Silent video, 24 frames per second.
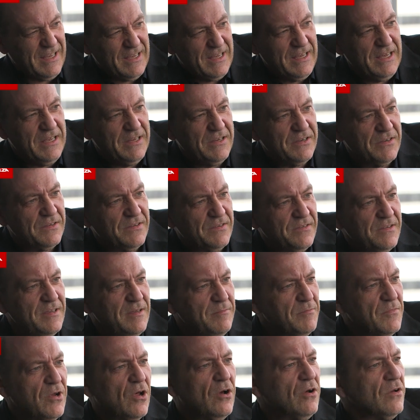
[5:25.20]
he just
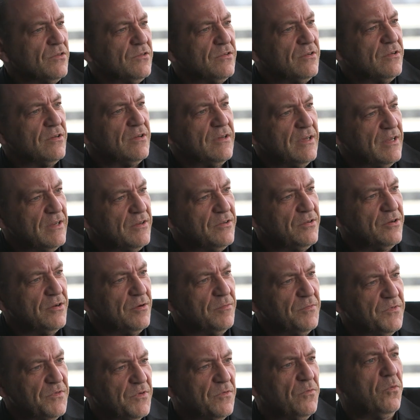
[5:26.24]
seemed lost in
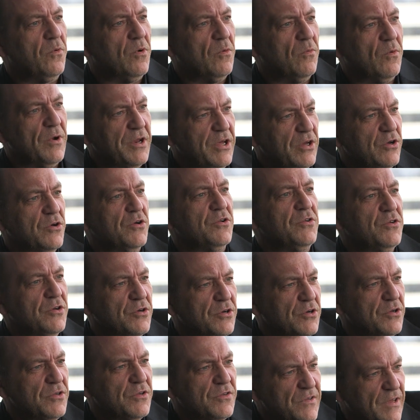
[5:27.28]
terms of what he could and
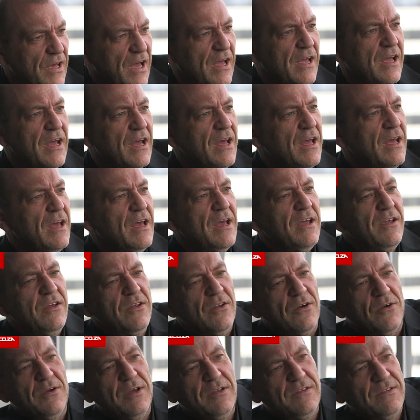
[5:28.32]
couldn't say.
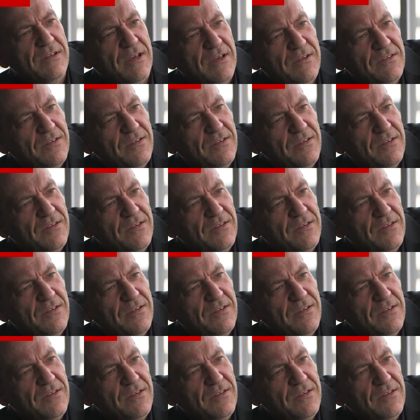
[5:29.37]
You know, he'd say